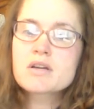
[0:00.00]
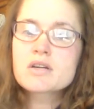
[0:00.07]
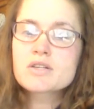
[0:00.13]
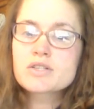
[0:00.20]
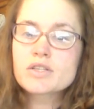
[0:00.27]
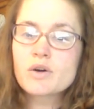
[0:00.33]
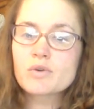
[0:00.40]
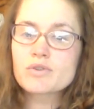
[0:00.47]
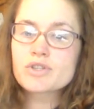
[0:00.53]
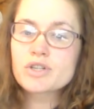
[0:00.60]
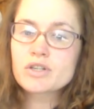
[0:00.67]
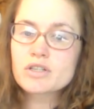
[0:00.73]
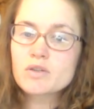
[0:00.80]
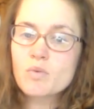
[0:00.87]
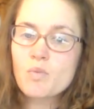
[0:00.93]
So
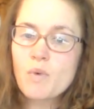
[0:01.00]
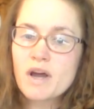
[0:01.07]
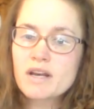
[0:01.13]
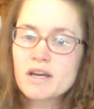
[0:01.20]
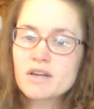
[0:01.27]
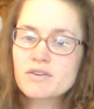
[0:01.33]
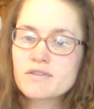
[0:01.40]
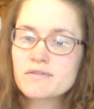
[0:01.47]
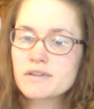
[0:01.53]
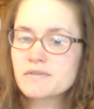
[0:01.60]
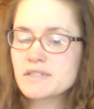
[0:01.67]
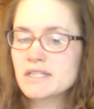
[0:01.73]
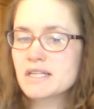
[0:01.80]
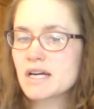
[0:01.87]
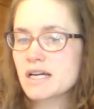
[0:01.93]
turn to
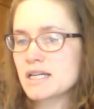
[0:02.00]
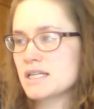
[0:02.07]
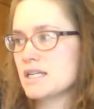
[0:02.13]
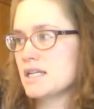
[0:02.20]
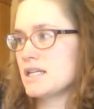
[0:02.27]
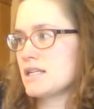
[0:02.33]
159.